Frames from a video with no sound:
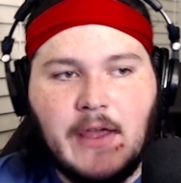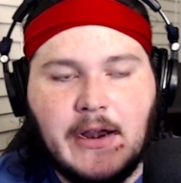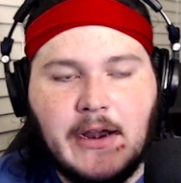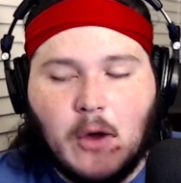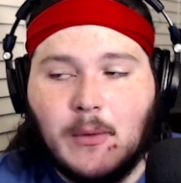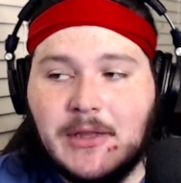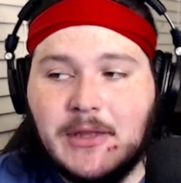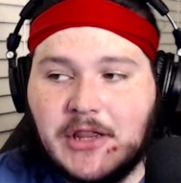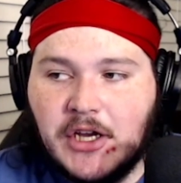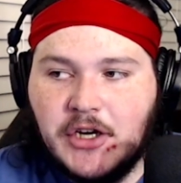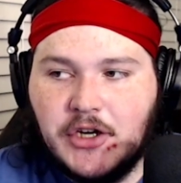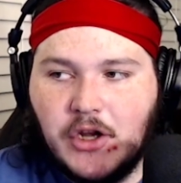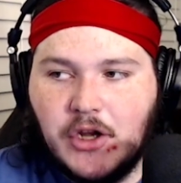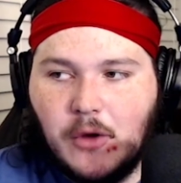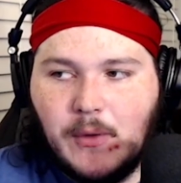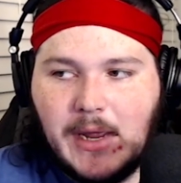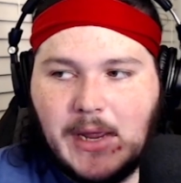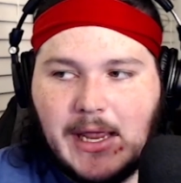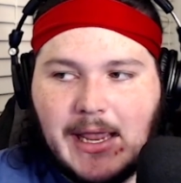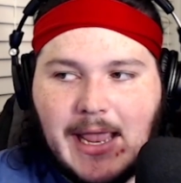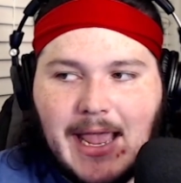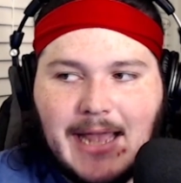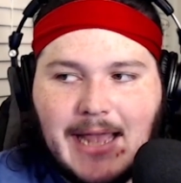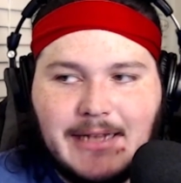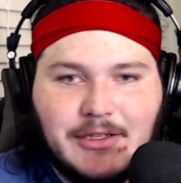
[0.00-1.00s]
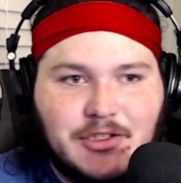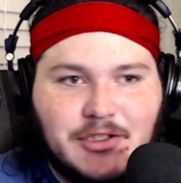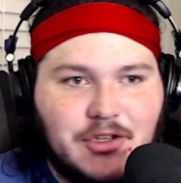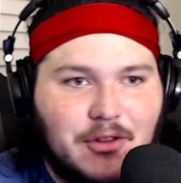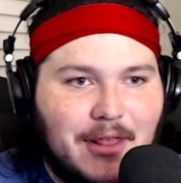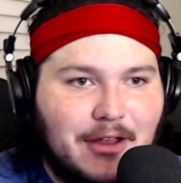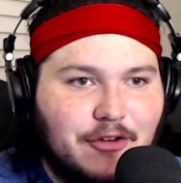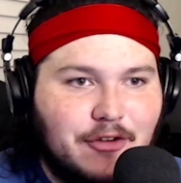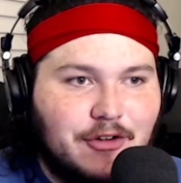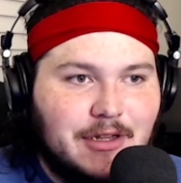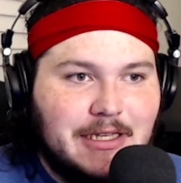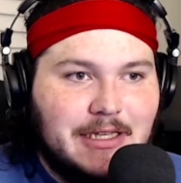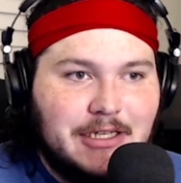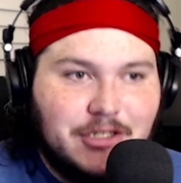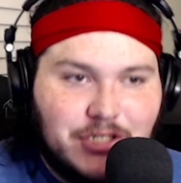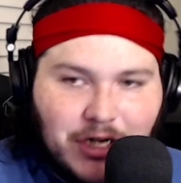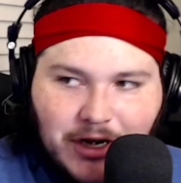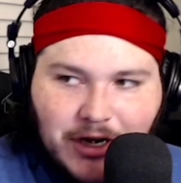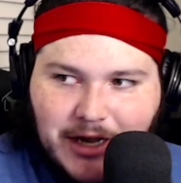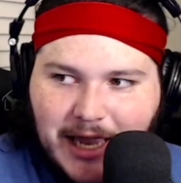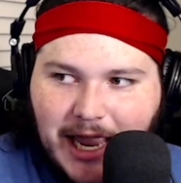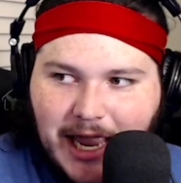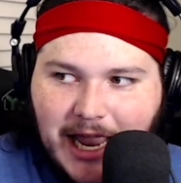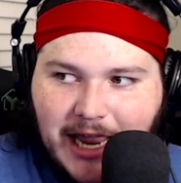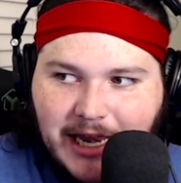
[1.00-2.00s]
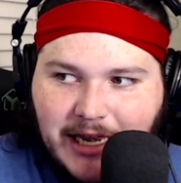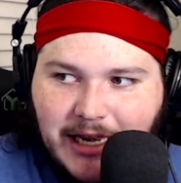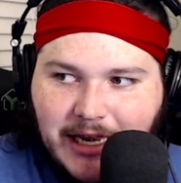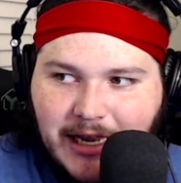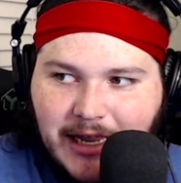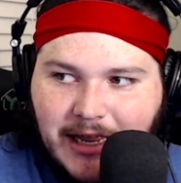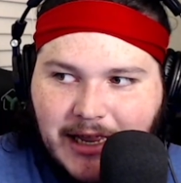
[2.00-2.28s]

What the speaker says: what they're doing, and so they release Arcane,